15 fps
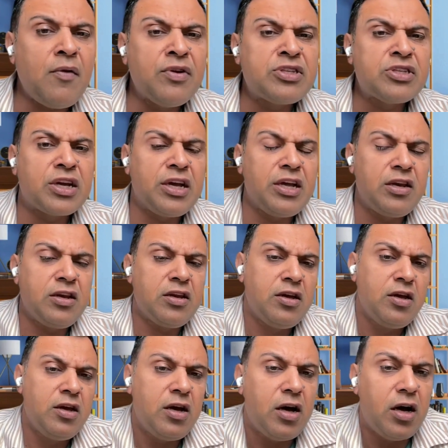which again
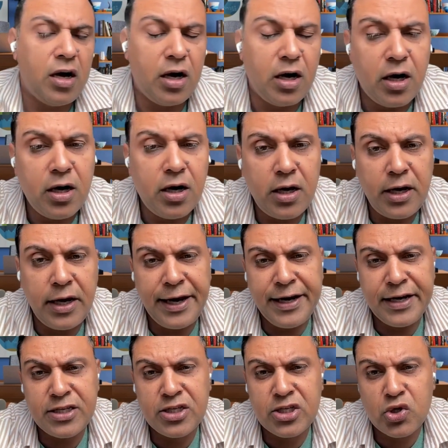
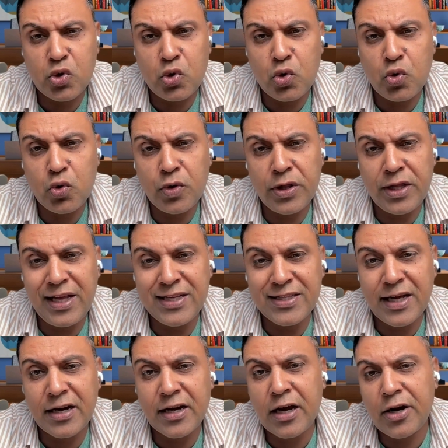leads to
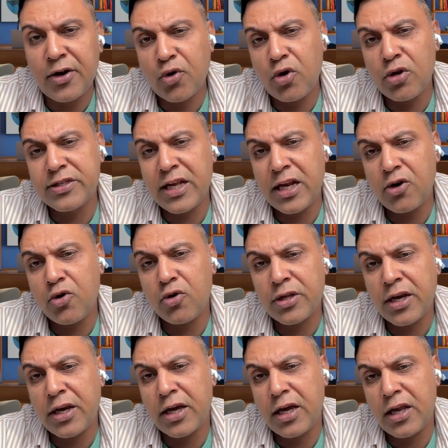these uncontrolled cell
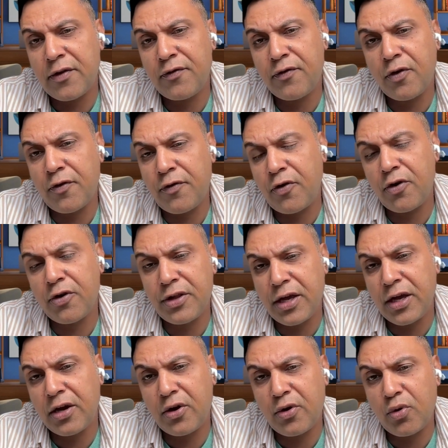growth. And again, for
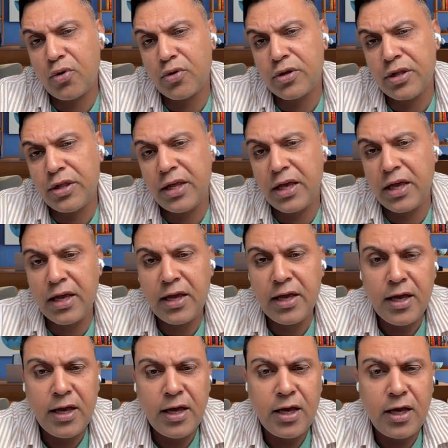their growth, they
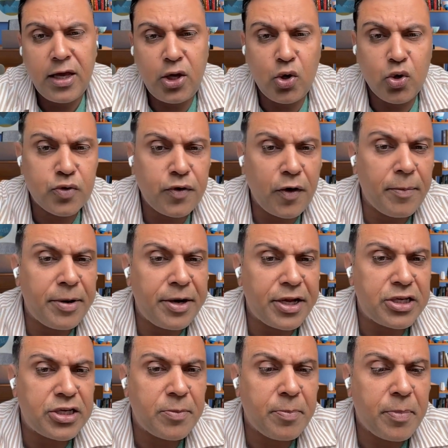use
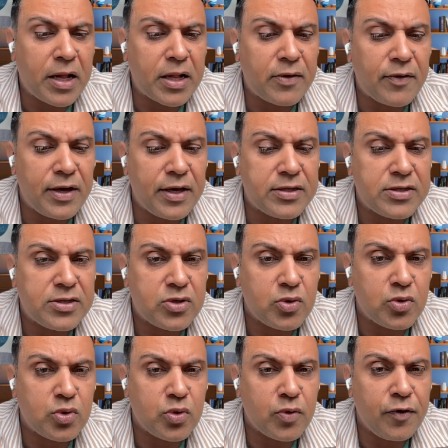fermentation pathways
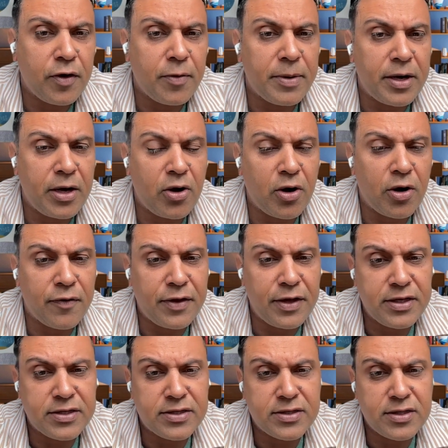to ferment a lot of
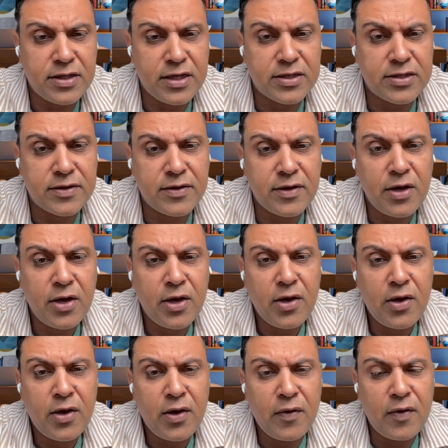these
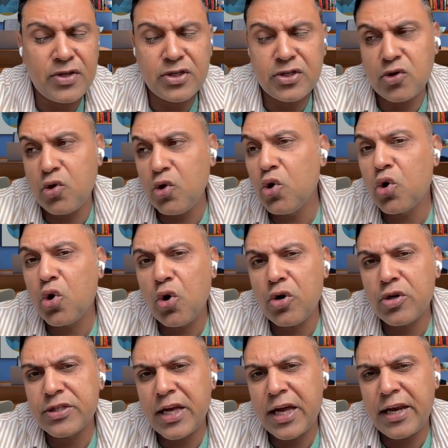which is
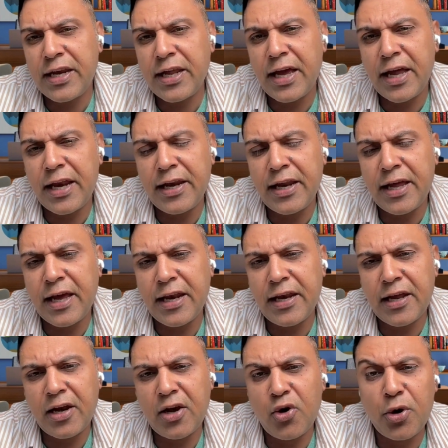glucose and
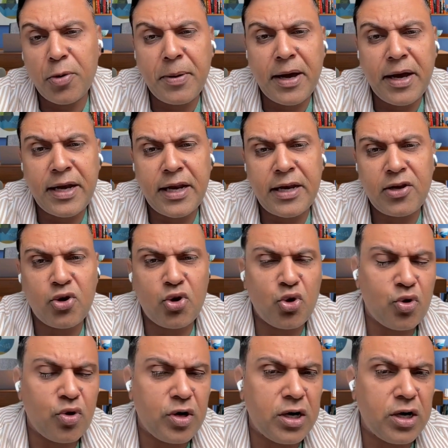glutamine, and